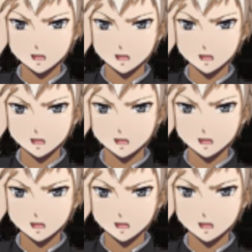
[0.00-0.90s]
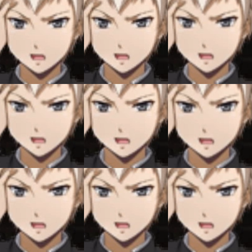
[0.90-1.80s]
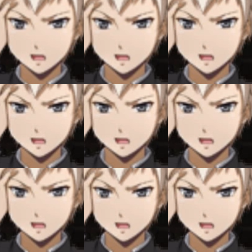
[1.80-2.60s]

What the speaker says: [no speech]